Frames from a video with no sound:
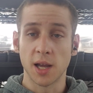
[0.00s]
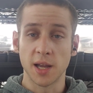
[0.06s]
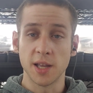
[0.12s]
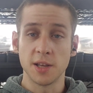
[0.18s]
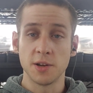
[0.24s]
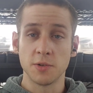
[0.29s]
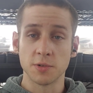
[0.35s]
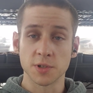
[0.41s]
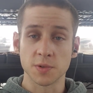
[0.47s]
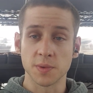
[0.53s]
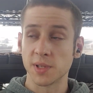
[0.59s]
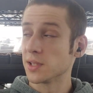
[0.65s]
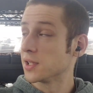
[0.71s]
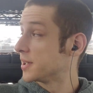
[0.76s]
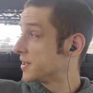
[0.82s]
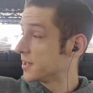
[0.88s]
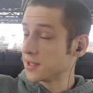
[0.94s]
Indoors with
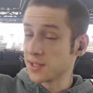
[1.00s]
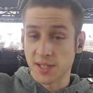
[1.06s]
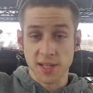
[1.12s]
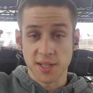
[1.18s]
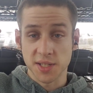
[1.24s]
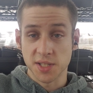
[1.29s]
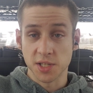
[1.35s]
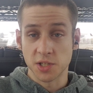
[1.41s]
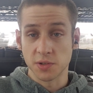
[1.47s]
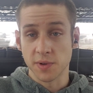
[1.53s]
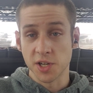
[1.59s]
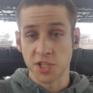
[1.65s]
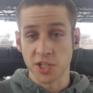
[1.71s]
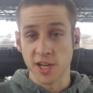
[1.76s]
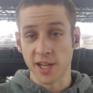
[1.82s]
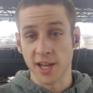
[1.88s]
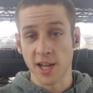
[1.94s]
light is like a
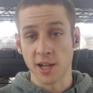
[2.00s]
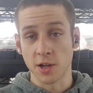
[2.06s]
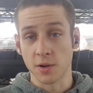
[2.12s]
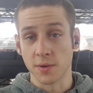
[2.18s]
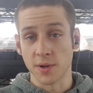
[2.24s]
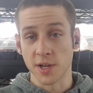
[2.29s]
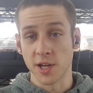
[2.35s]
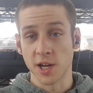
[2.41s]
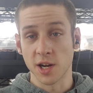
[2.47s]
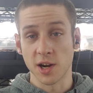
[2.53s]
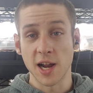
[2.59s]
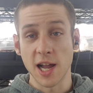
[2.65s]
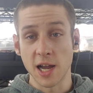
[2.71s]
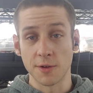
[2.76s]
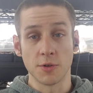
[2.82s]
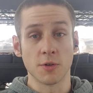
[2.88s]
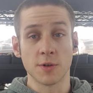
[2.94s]
situation I got going here.
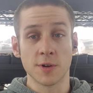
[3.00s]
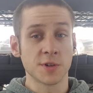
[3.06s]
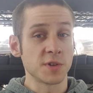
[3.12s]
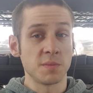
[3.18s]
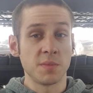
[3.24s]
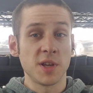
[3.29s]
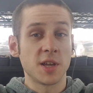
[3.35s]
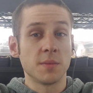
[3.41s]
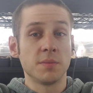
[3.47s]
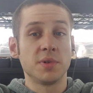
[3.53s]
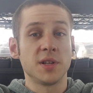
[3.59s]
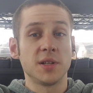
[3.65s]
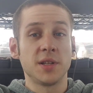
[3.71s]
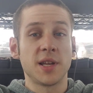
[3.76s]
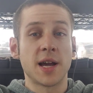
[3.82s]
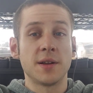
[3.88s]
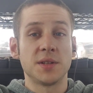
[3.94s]
Outdoors would be
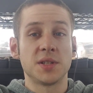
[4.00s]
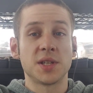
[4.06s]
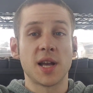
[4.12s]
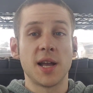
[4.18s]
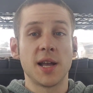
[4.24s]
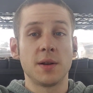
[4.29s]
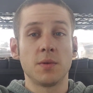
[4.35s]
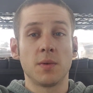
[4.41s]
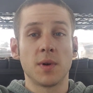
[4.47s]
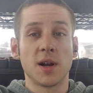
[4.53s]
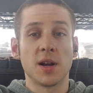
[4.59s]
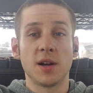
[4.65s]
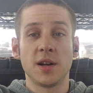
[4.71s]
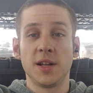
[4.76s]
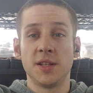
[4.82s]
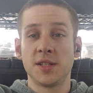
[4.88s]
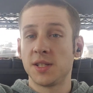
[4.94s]
completely outside
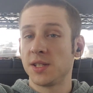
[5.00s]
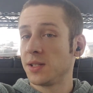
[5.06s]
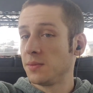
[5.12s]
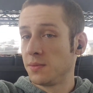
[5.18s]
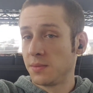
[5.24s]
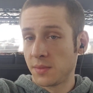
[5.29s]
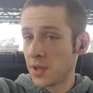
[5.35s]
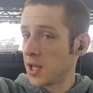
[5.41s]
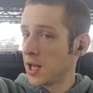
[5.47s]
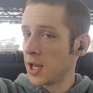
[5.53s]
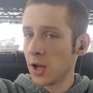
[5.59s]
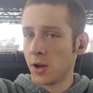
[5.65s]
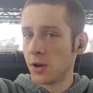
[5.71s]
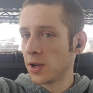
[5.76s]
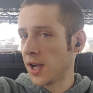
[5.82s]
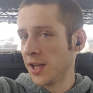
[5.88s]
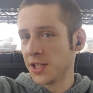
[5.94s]
where it's getting
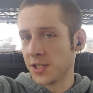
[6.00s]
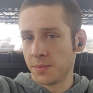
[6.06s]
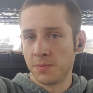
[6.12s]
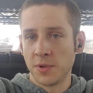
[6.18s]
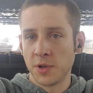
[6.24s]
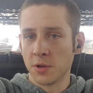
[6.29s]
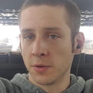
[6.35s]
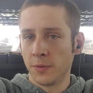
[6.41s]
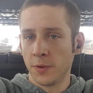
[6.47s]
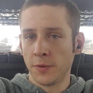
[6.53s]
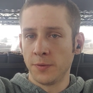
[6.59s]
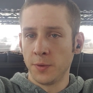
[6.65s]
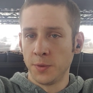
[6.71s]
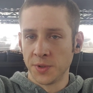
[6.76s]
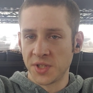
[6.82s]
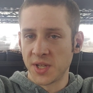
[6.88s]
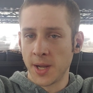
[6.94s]
all kinds of beautiful
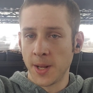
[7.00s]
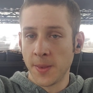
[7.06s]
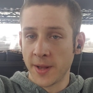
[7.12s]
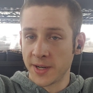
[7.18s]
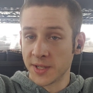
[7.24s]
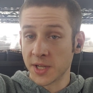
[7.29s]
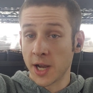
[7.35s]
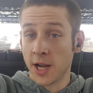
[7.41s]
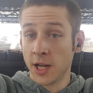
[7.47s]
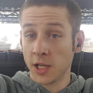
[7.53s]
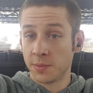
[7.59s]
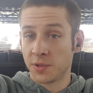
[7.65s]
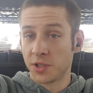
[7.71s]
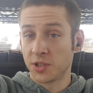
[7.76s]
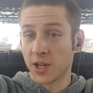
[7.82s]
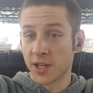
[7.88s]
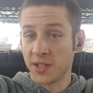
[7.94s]
full sun that is
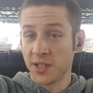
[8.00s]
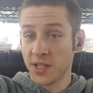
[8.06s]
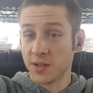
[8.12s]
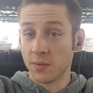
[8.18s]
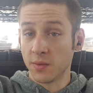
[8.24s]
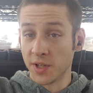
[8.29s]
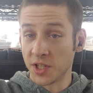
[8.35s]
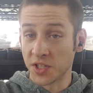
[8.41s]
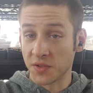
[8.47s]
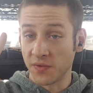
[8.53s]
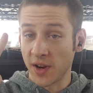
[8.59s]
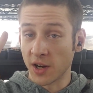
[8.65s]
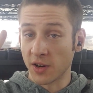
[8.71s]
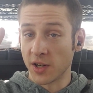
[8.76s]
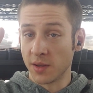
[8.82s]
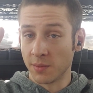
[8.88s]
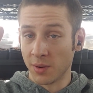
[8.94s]
unobstructed, which is
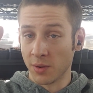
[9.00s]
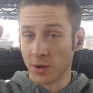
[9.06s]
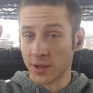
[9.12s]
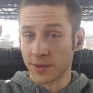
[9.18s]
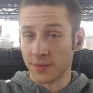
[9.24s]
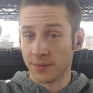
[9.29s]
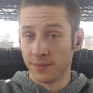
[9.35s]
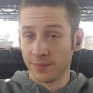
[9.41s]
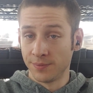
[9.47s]
very important.